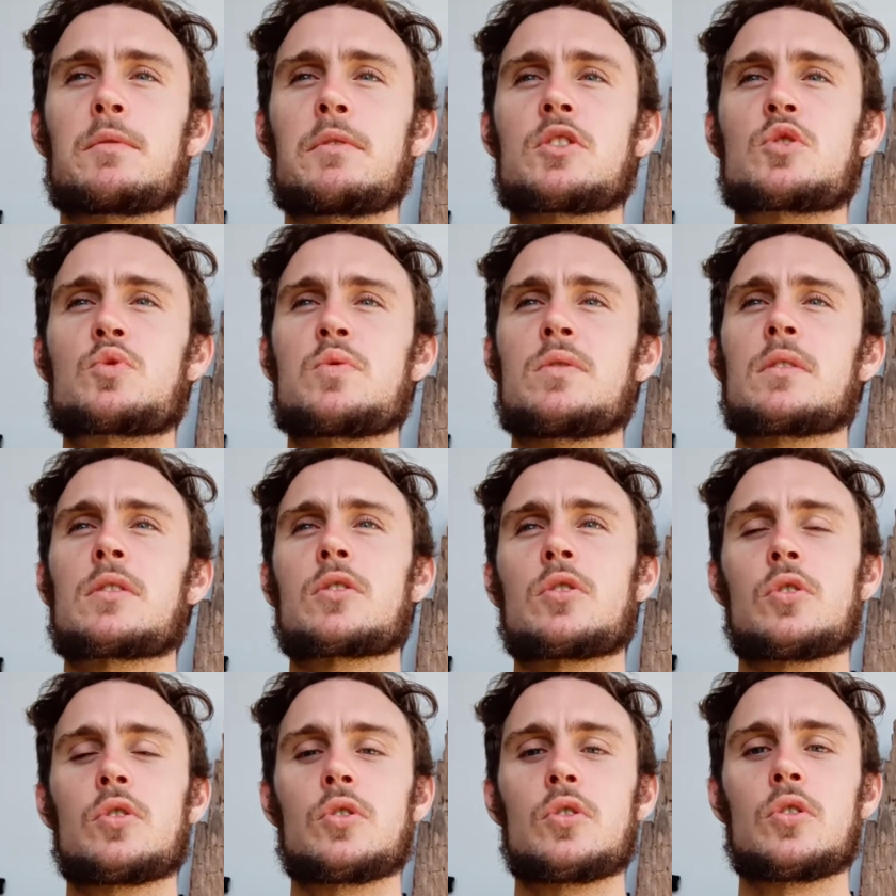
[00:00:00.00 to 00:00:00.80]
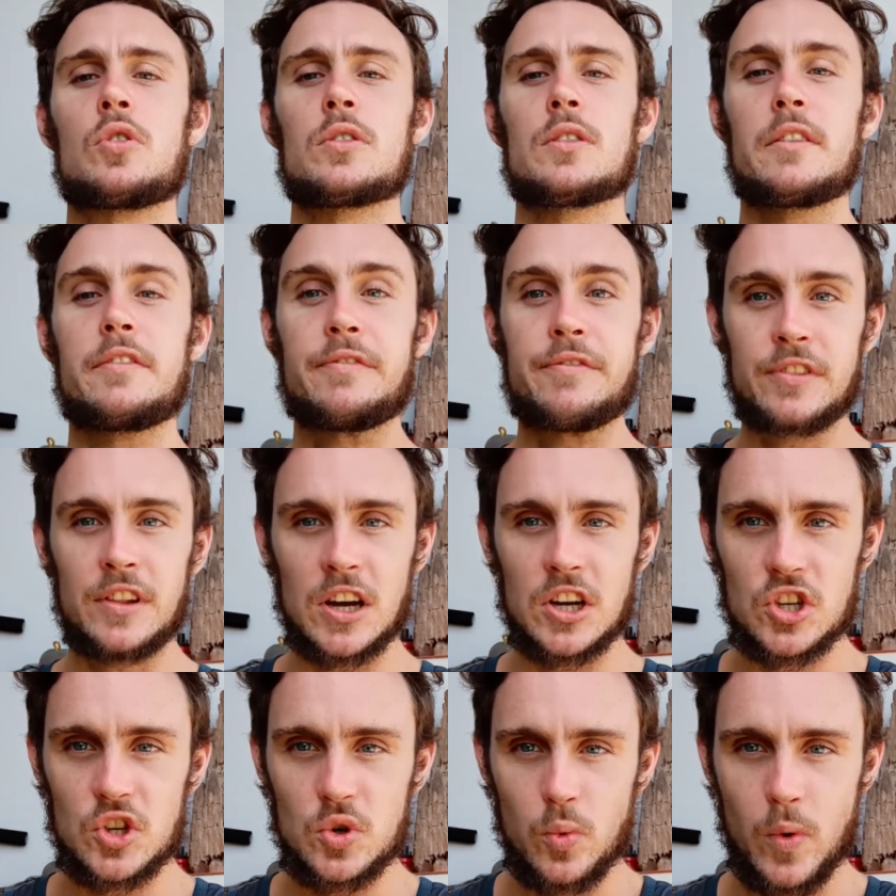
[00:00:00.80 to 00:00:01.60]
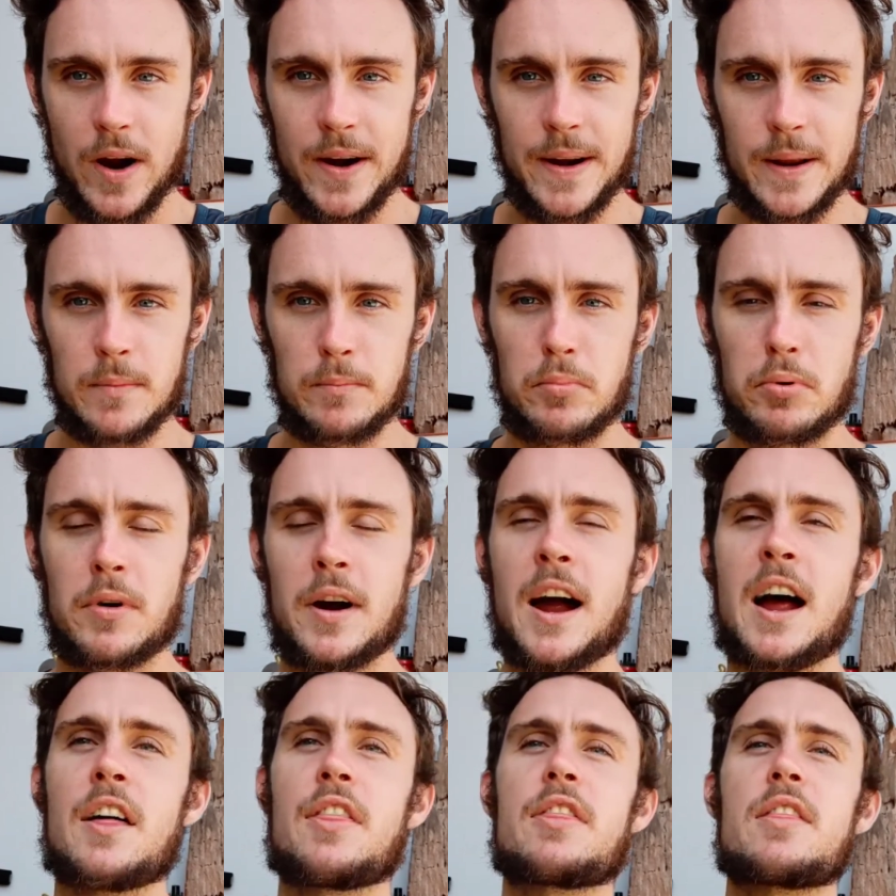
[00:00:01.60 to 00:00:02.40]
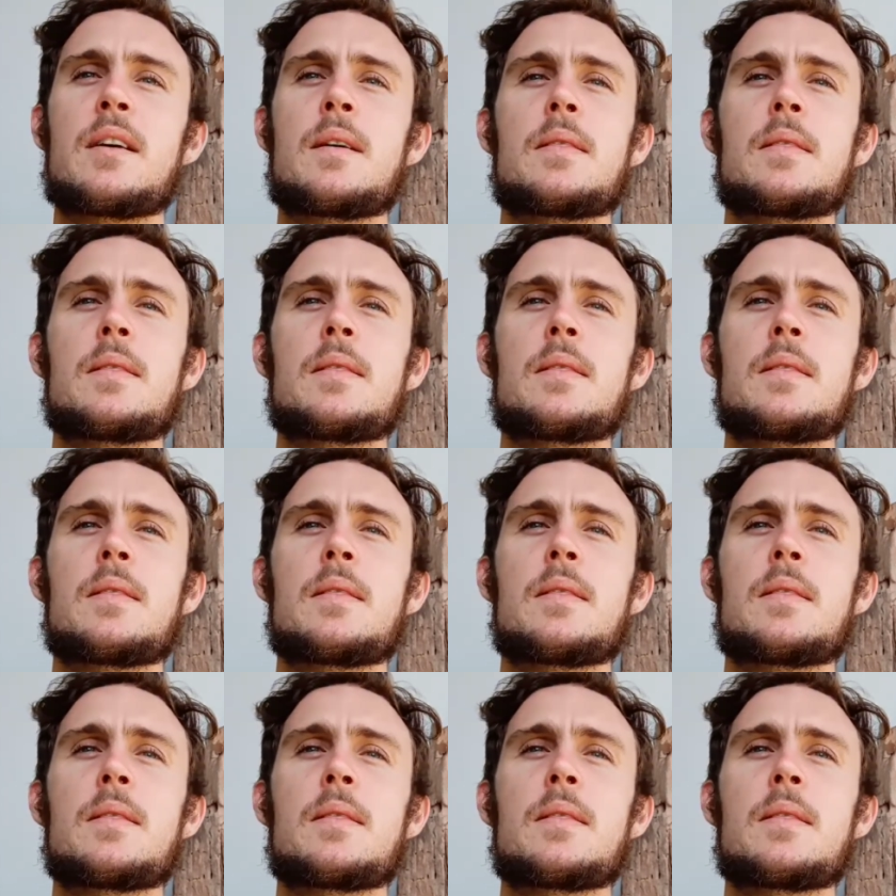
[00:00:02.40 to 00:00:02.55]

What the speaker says: which we'll call fluctuating breath.